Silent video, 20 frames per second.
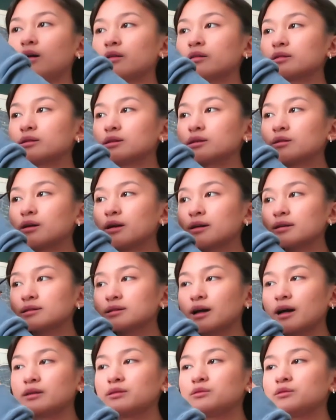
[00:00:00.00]
Honestly,
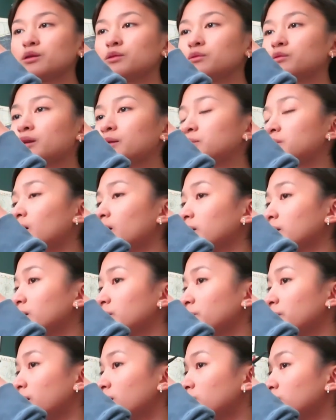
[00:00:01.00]
guys, I don't know what I'm
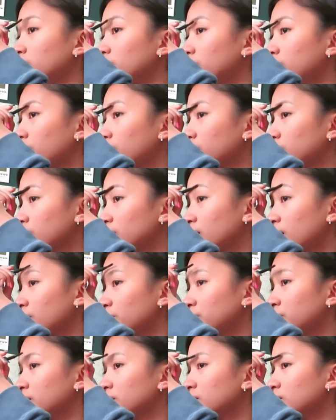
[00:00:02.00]
talking about. And I feel like
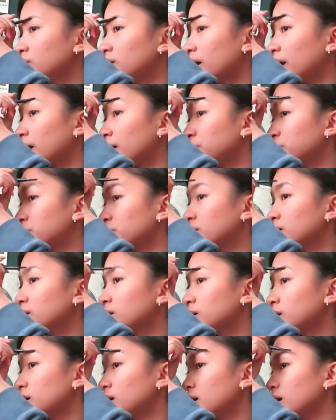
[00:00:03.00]
I'm being a little hyper.
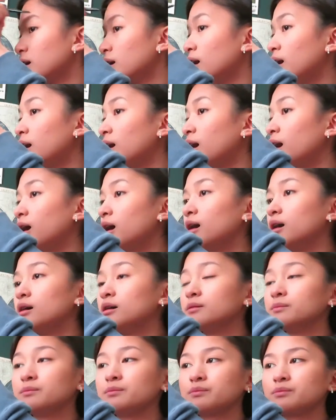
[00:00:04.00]

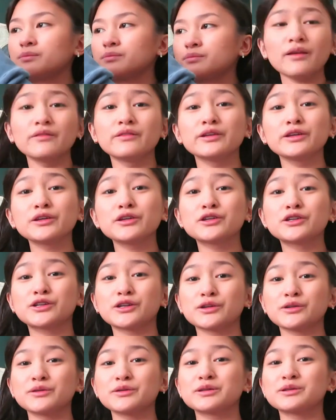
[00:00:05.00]
Um, this
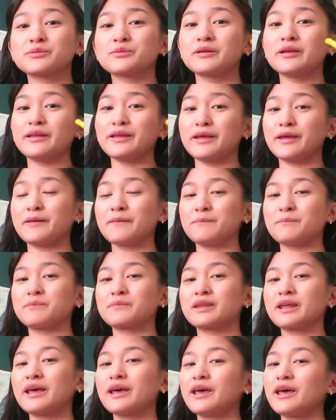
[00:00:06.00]
juice, really,
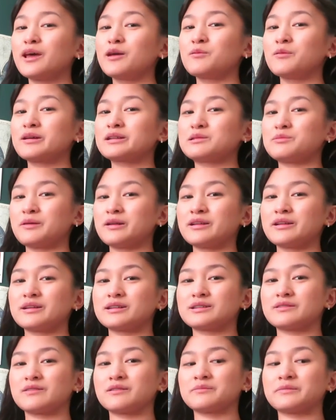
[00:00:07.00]
it worked
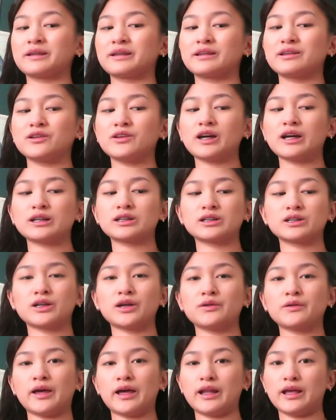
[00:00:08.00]
wonders for me. You guys should
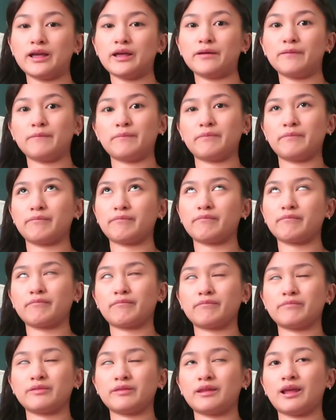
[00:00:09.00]
go get it.
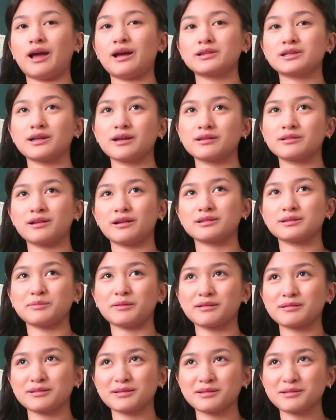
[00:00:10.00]
Hashtag not
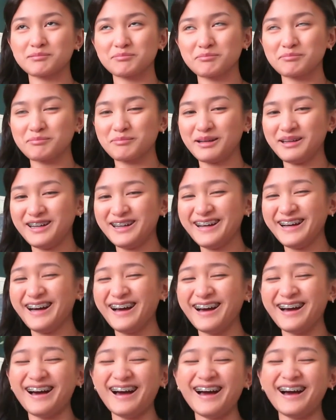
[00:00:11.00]

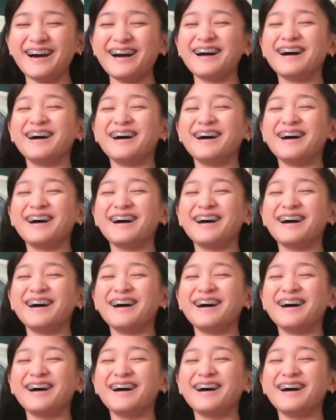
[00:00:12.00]
sponsored.